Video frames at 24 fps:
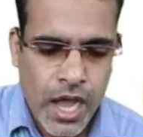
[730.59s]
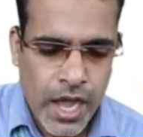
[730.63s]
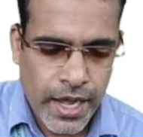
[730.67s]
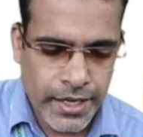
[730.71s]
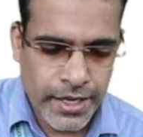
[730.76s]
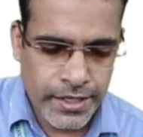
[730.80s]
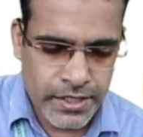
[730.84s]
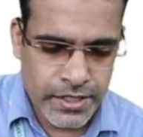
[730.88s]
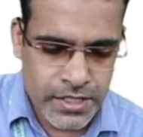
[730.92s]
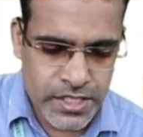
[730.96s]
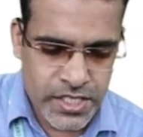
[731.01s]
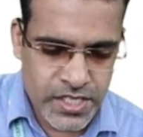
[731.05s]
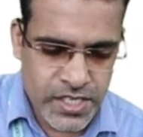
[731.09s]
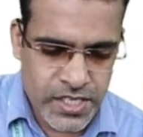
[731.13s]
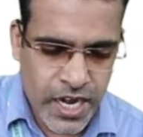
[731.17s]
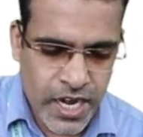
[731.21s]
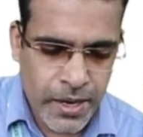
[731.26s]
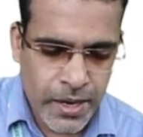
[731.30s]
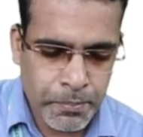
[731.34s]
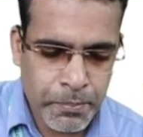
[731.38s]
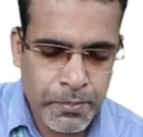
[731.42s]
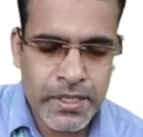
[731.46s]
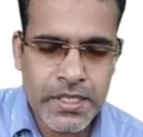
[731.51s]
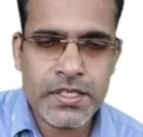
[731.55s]
and the
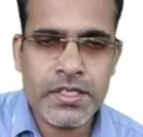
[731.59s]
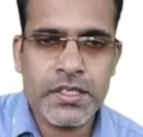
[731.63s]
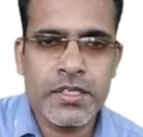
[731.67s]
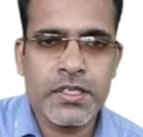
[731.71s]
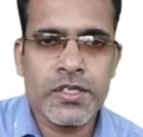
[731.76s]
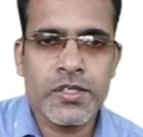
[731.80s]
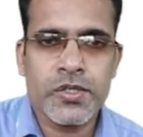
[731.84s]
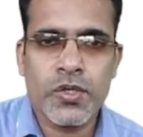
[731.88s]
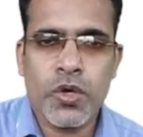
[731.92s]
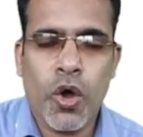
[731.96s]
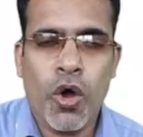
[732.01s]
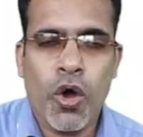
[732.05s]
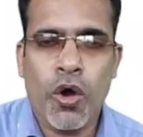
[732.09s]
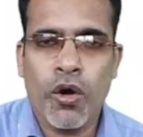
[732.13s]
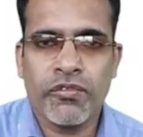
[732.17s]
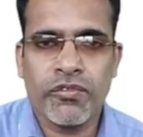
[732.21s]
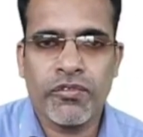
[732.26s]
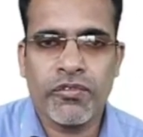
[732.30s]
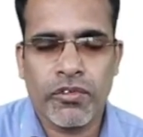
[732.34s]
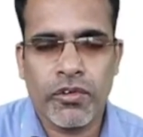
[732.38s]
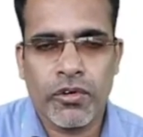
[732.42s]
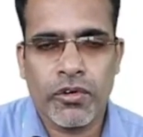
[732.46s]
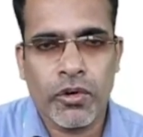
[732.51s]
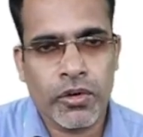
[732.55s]
strap muscles of
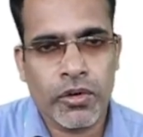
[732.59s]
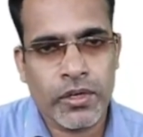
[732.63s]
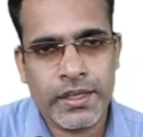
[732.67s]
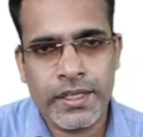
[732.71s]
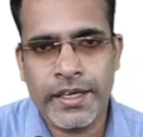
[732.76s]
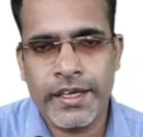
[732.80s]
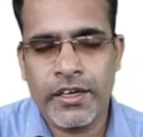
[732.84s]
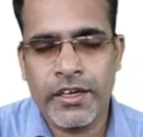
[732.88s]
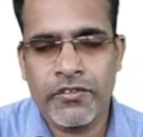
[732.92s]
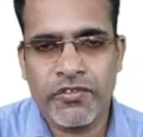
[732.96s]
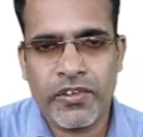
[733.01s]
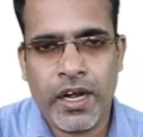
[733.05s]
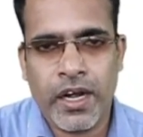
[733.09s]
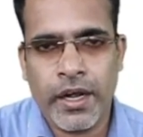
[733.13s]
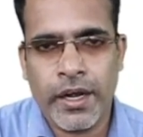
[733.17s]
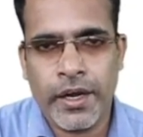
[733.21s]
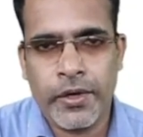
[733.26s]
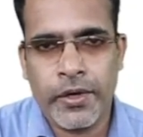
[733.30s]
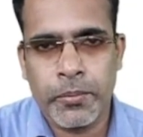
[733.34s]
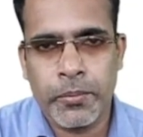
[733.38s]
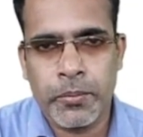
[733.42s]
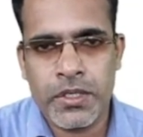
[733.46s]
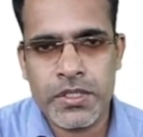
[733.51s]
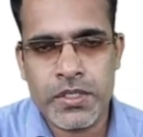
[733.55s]
or the
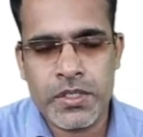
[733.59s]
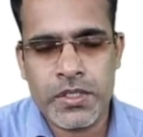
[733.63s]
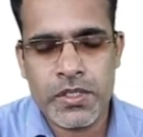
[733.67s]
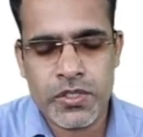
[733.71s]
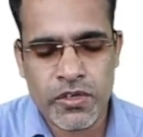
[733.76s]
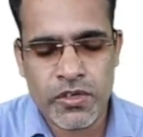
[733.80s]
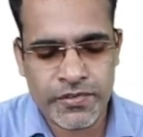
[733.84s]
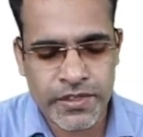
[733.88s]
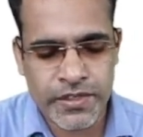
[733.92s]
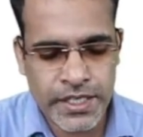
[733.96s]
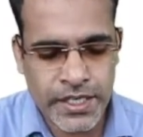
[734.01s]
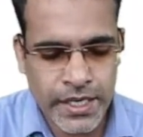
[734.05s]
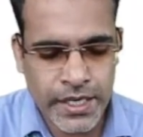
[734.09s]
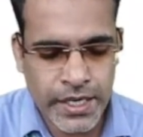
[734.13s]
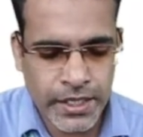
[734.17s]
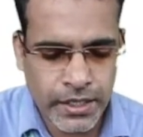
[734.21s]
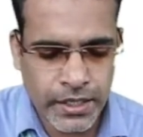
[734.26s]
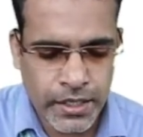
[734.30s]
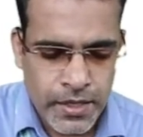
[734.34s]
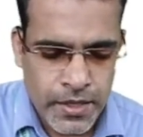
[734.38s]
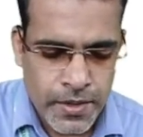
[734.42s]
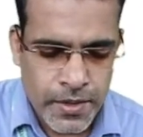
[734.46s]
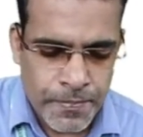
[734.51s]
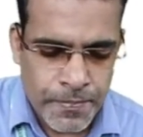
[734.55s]
infrahyoid muscles of the neck.